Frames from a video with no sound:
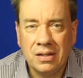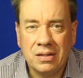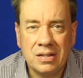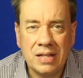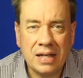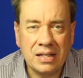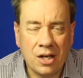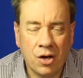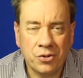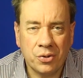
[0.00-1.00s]
detecting
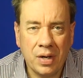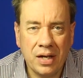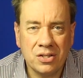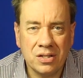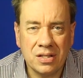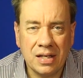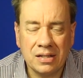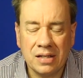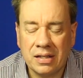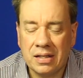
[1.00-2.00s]
alterations,
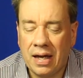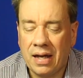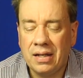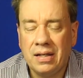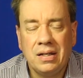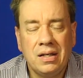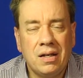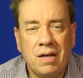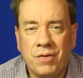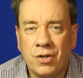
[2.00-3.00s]
things like that.
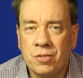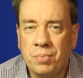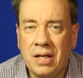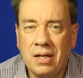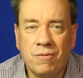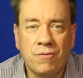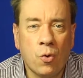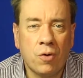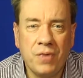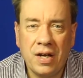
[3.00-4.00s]
If you're spending
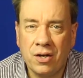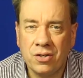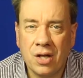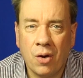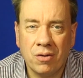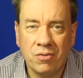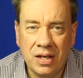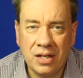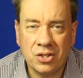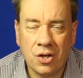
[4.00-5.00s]
4 figures on a
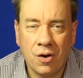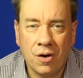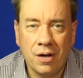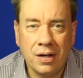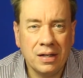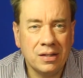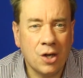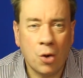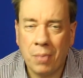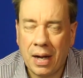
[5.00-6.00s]
vintage card,
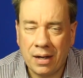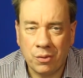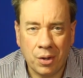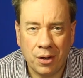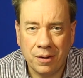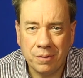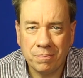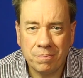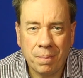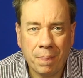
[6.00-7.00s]
don't buy it raw.
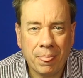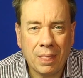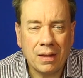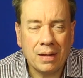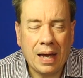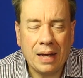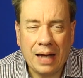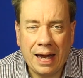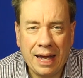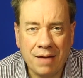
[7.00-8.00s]

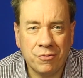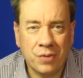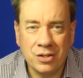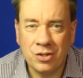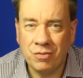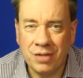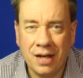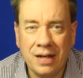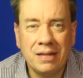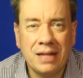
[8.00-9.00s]
I have friends who've
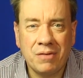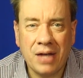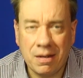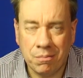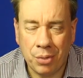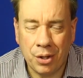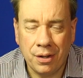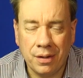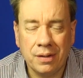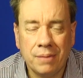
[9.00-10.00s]
done it, they've gotten
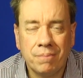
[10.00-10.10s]
burned.